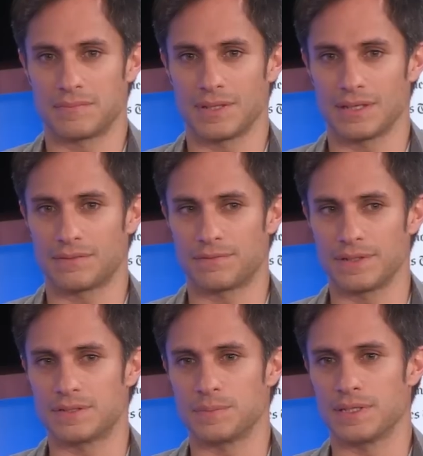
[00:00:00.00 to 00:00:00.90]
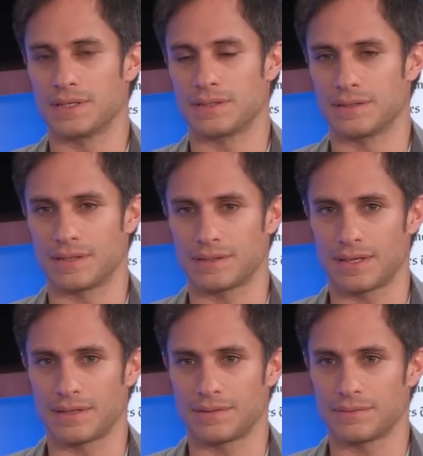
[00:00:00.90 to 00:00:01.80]
it feeds me, and
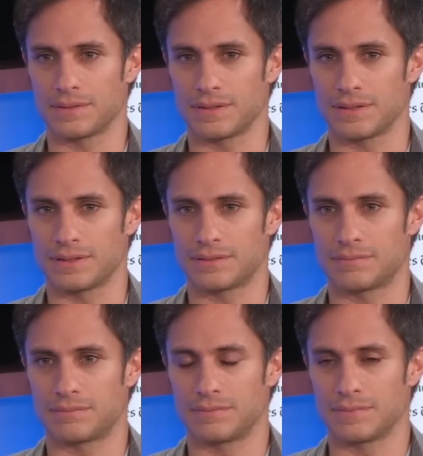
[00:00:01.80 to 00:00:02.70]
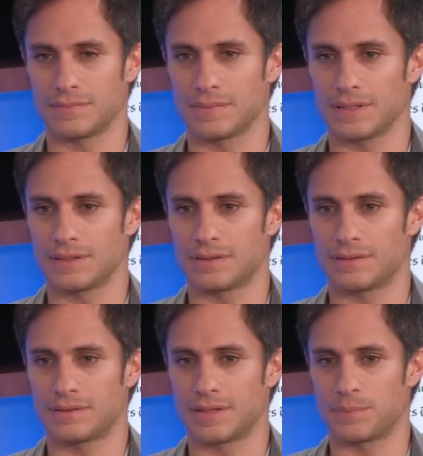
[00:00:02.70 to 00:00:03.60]
it
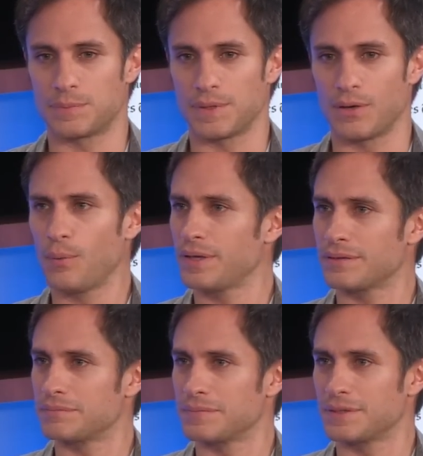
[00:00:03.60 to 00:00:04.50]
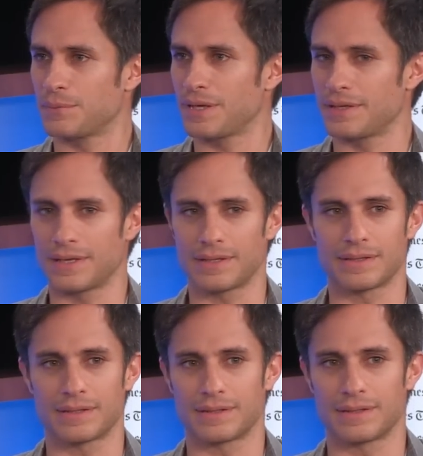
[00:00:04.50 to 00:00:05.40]
keeps me going, mm-hmm. in a way,
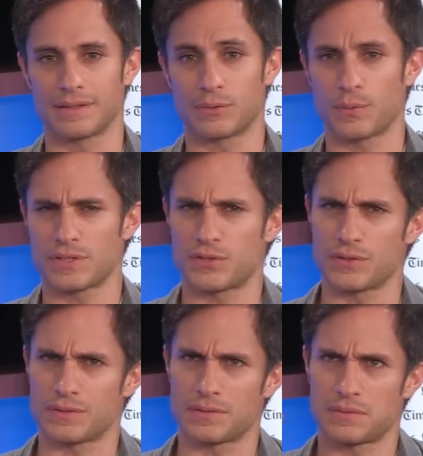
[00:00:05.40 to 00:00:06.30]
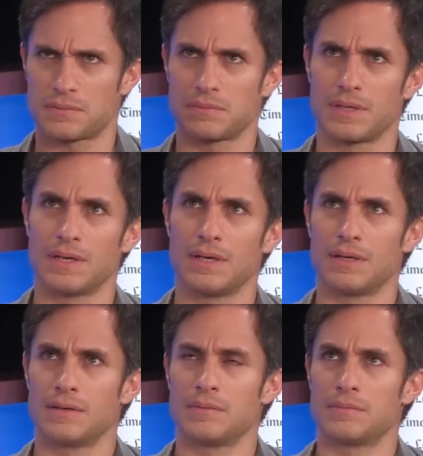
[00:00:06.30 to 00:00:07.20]
and it questions
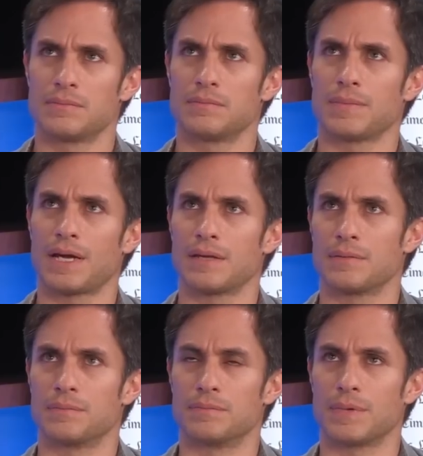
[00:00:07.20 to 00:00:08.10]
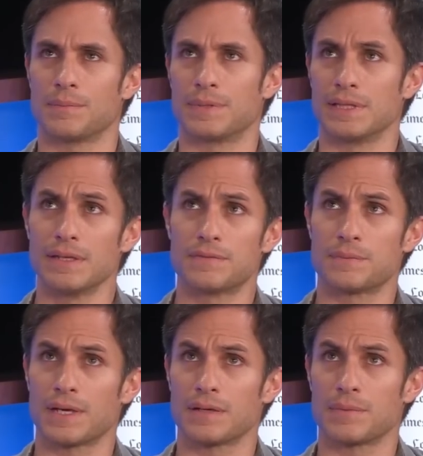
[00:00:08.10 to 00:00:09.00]
my beliefs,
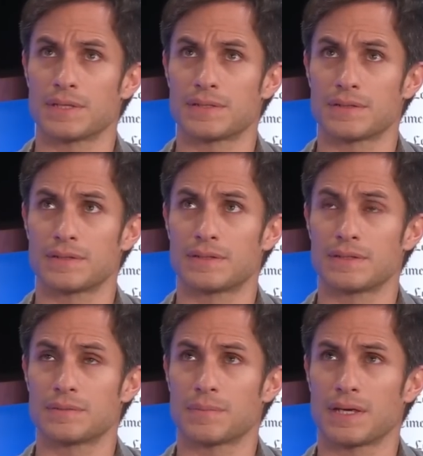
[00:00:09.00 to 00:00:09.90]
my certainties,